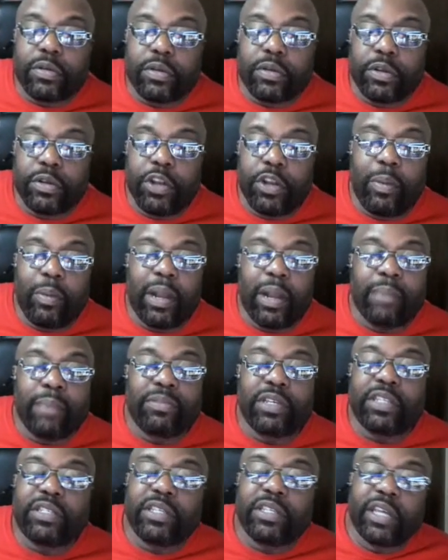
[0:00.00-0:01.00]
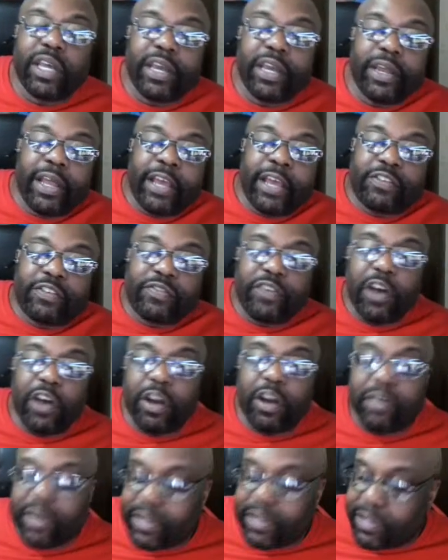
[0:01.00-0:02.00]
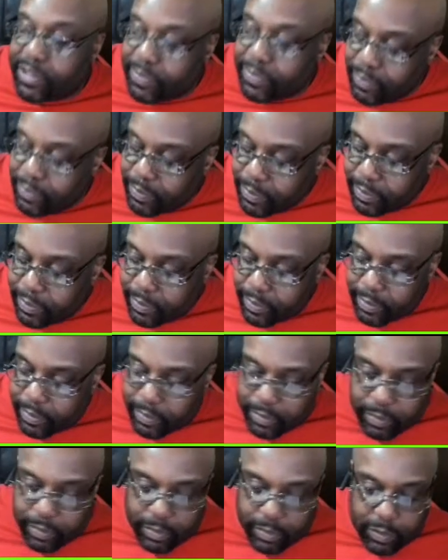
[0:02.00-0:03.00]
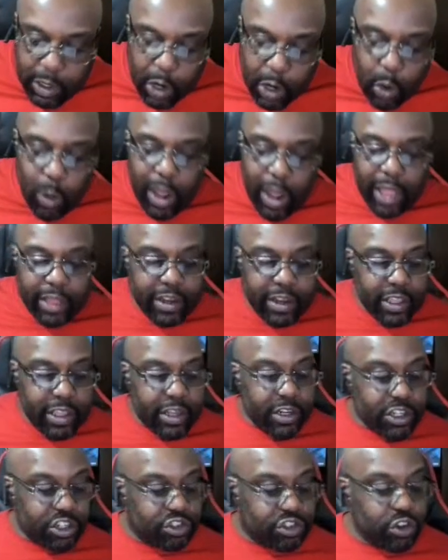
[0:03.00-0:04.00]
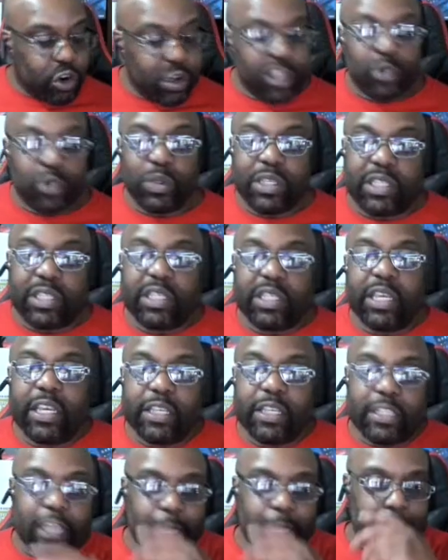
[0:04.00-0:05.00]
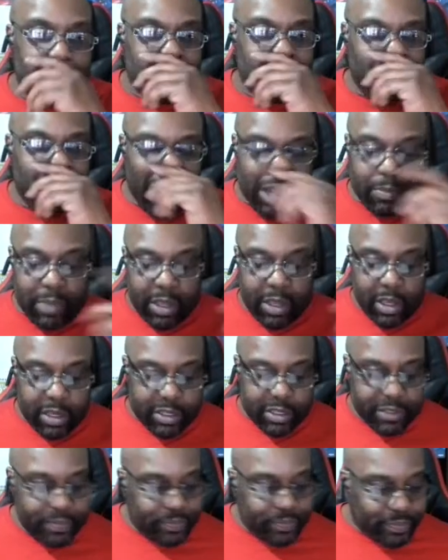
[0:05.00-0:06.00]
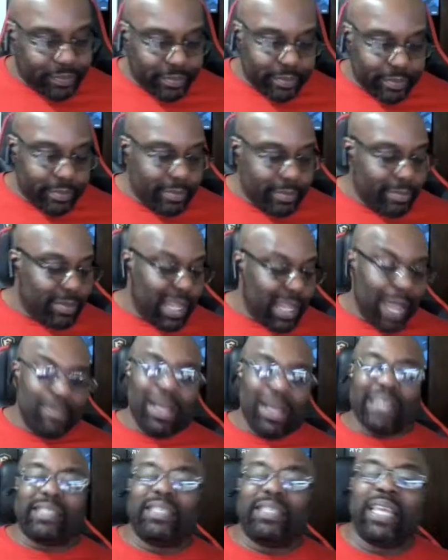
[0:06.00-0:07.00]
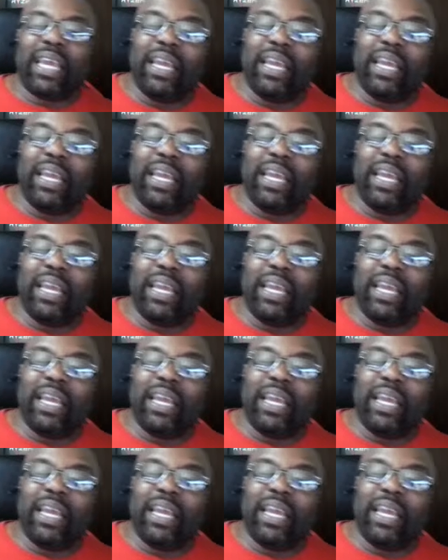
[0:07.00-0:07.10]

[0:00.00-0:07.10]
No, but I'm just saying, as far as the quality of this drone, as we see, is getting better, because I'm not sticking.